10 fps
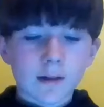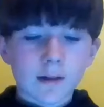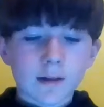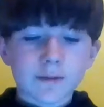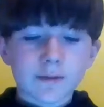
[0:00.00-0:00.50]

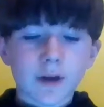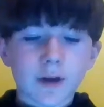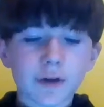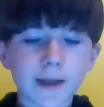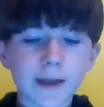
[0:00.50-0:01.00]
Does
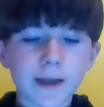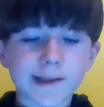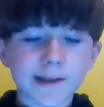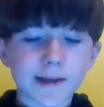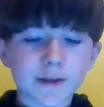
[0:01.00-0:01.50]
business
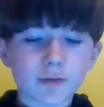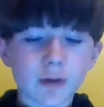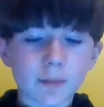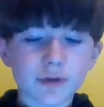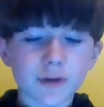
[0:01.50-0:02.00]

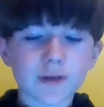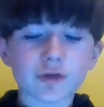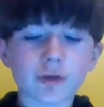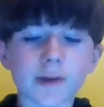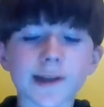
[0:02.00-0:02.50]
interruption
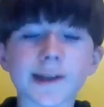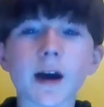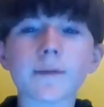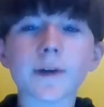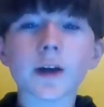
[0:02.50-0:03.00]
insurance
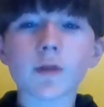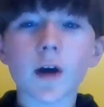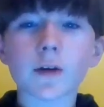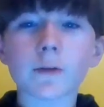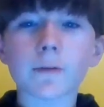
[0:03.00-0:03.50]
cover
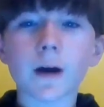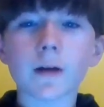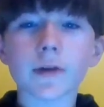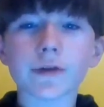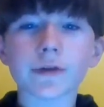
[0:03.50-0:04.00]

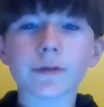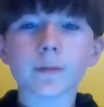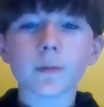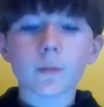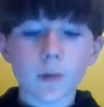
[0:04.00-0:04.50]
coronavirus?
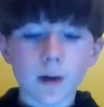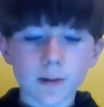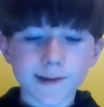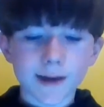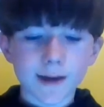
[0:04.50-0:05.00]
Well,
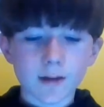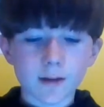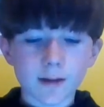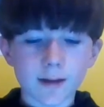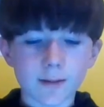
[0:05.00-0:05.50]
let's take a look
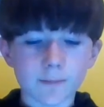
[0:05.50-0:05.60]
here.